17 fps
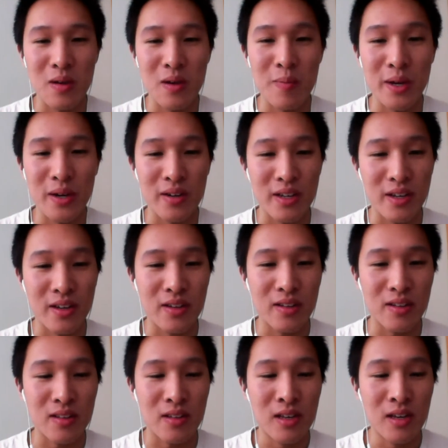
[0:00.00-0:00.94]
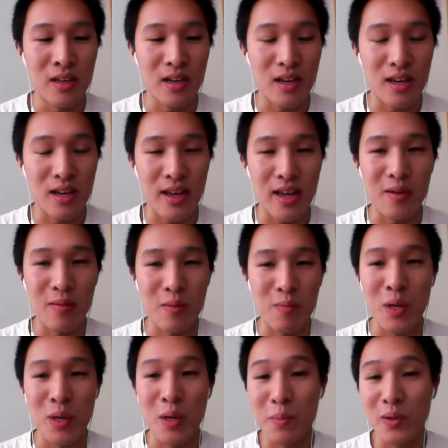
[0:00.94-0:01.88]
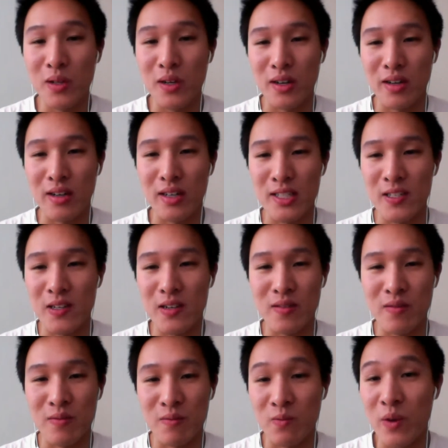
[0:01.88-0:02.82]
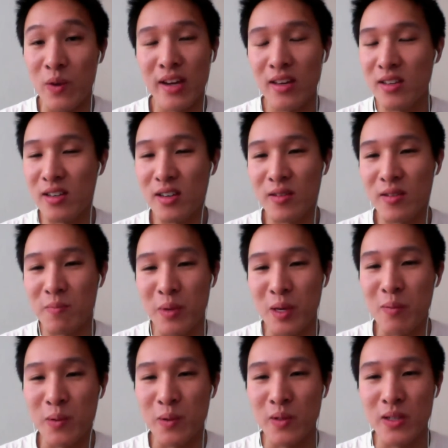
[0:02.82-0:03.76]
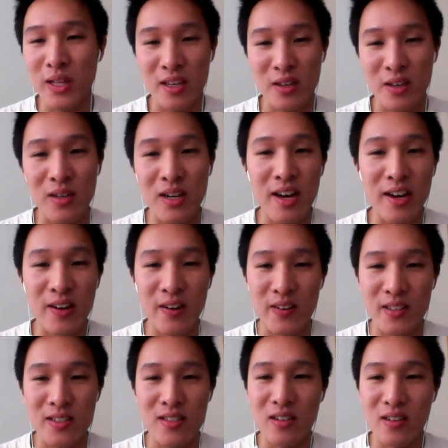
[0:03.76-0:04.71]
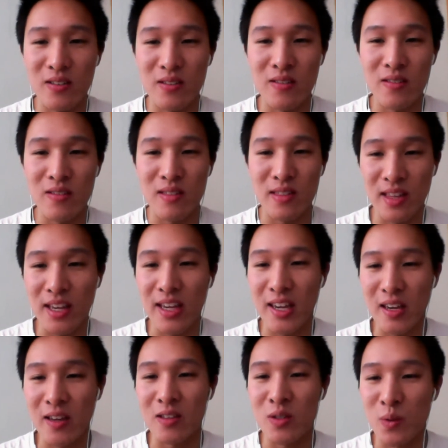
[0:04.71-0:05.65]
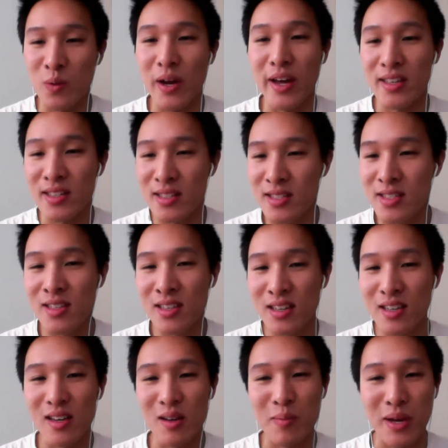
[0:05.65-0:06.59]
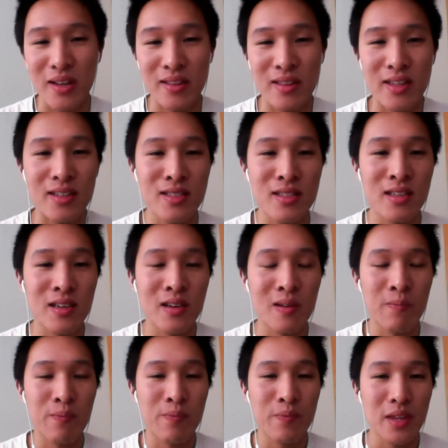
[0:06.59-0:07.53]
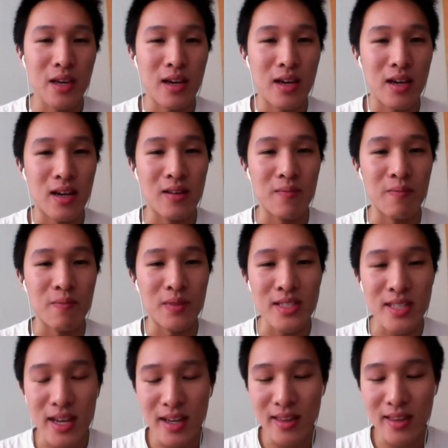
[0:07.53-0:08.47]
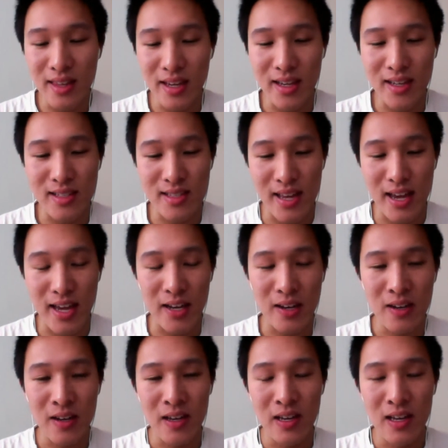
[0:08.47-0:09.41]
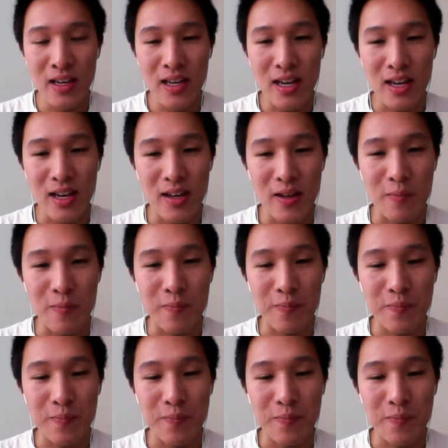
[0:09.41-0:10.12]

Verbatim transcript: a bigger deal, uh, and, people are going to start, regular people like you and I are going to start thinking twice about this. mm Uh, the second thing is that um,